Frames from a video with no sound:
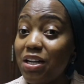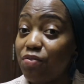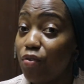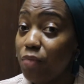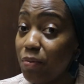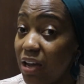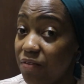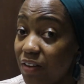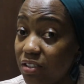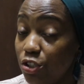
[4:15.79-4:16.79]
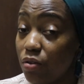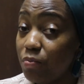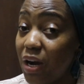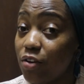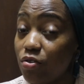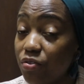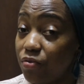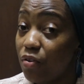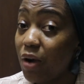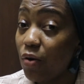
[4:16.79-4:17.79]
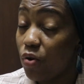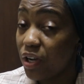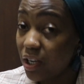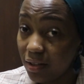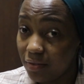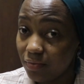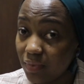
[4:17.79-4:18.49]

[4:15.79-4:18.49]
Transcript: But for me, my first job I got from a walk-in.